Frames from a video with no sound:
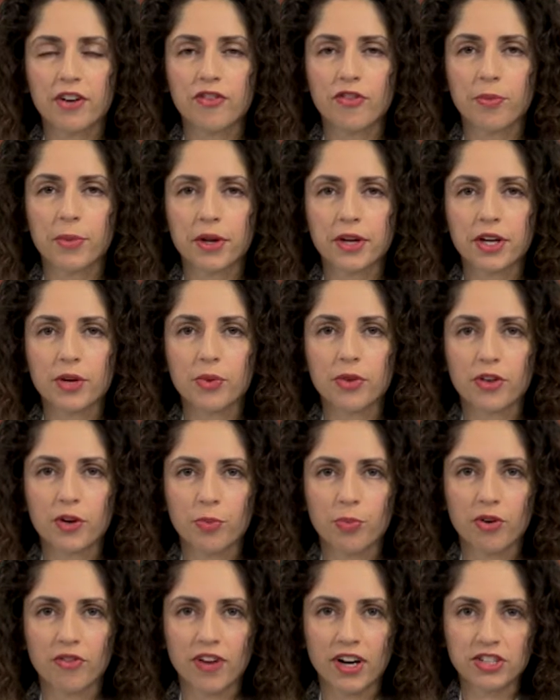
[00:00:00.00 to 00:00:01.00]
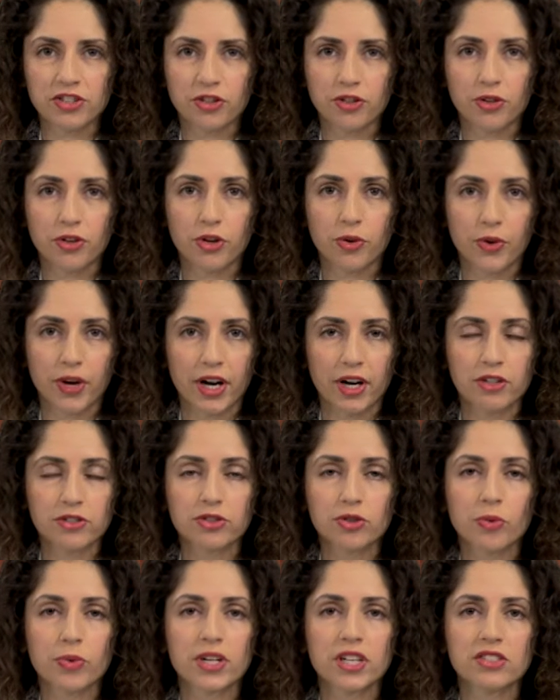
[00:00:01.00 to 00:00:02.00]
familiar with your professional career,
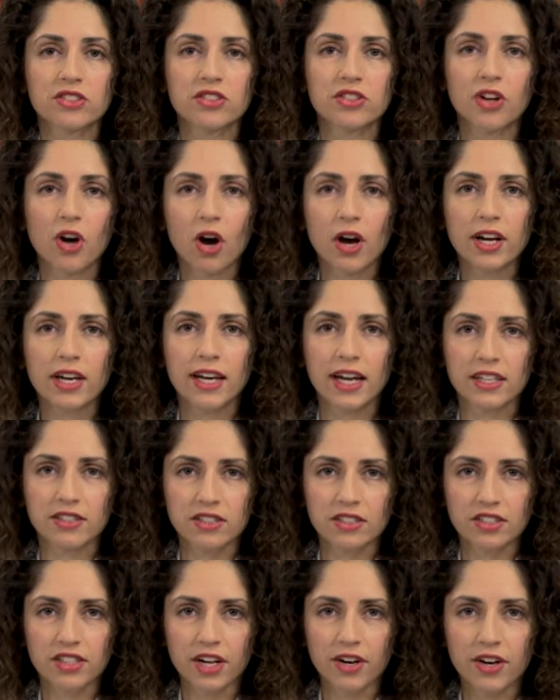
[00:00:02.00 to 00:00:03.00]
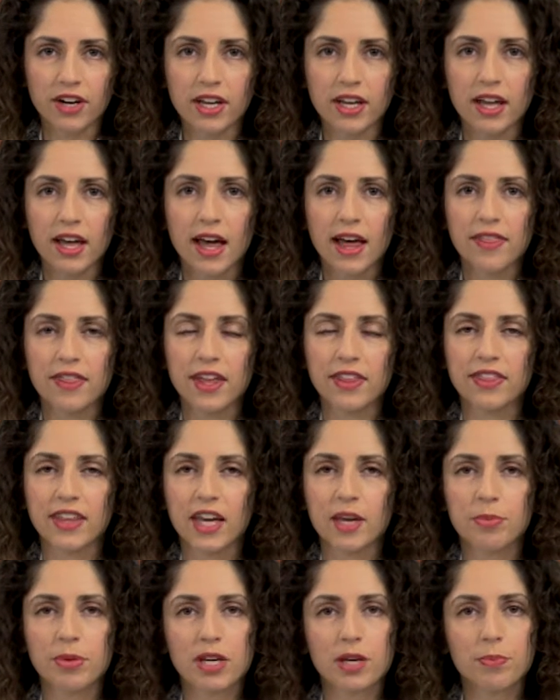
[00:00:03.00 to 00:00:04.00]
so it is not necessary that
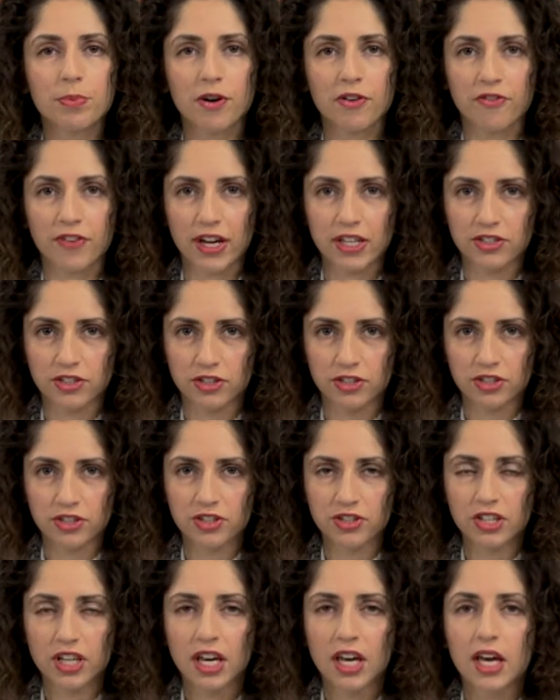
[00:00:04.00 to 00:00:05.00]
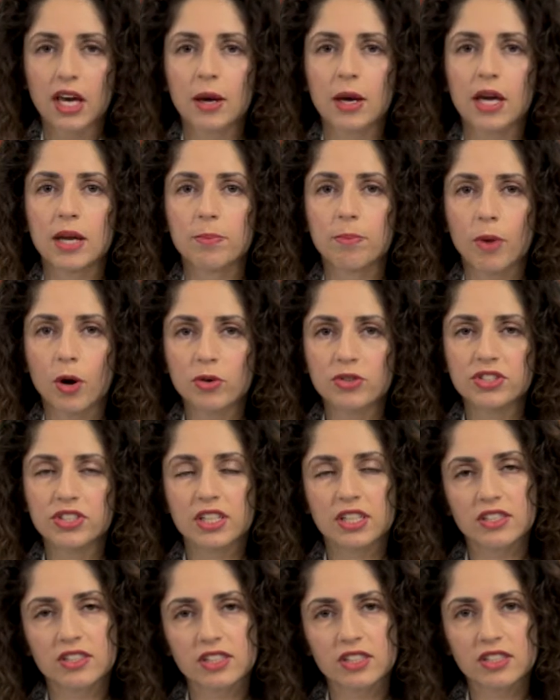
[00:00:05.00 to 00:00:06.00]
they be professors. In most
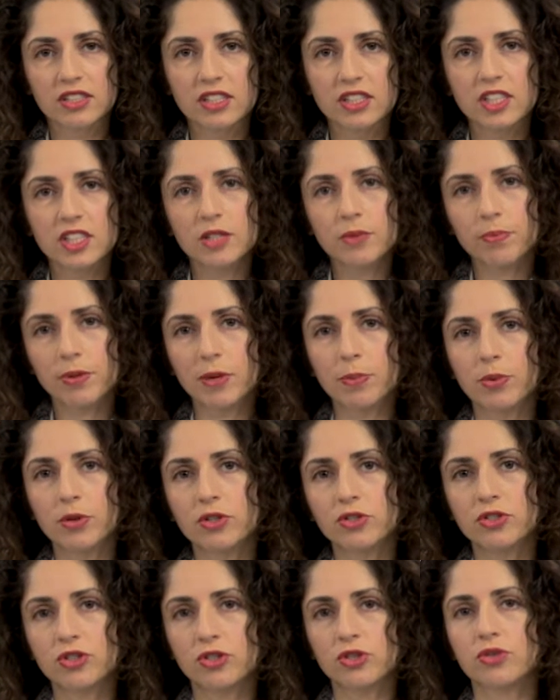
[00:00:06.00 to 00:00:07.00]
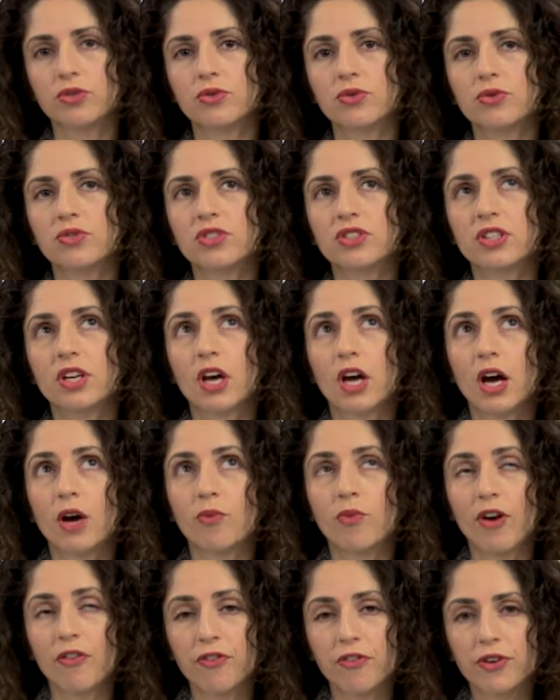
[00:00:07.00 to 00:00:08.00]
instances, people choose
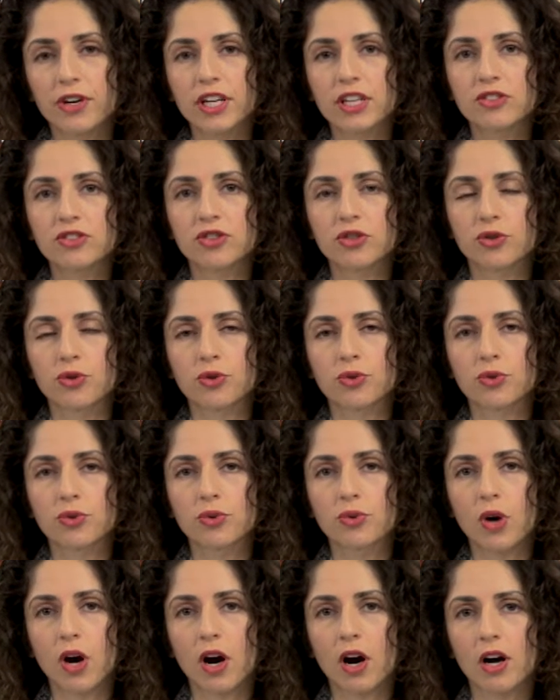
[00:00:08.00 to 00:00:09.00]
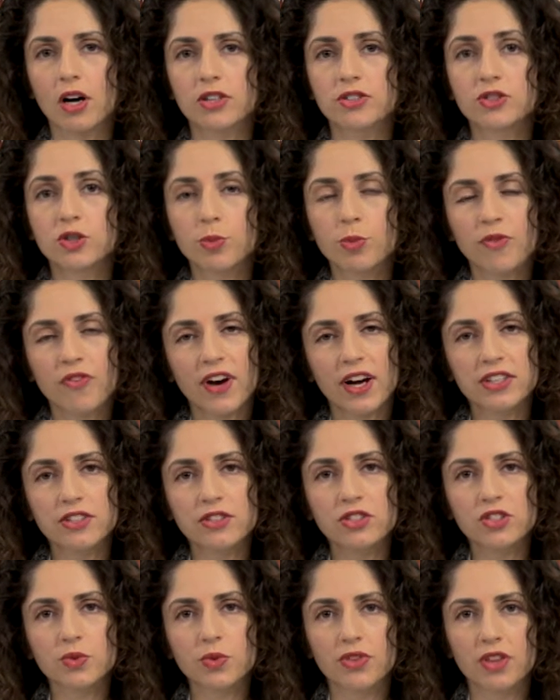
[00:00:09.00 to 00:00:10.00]
referees who are
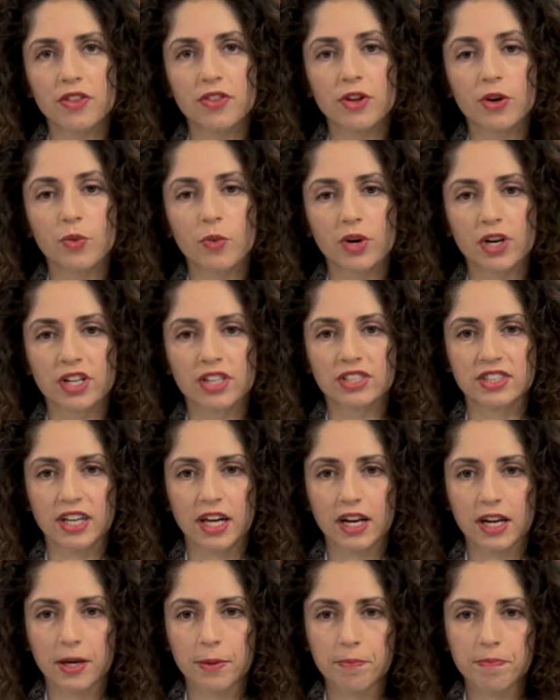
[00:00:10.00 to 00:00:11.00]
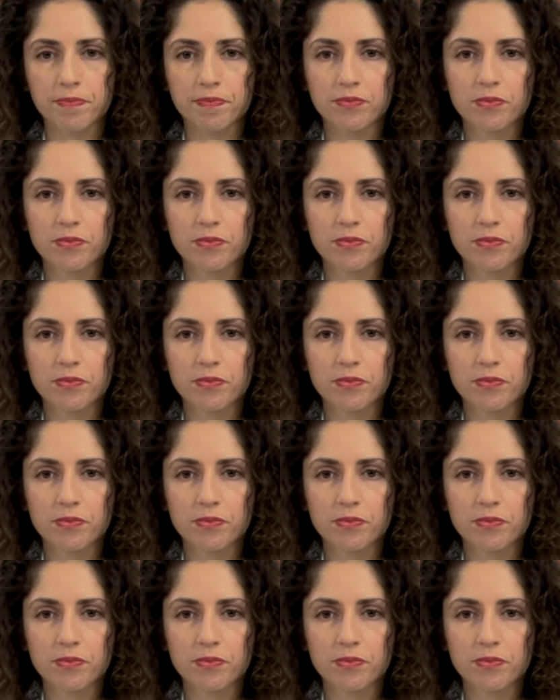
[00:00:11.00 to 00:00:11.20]
supervisors within their work setting.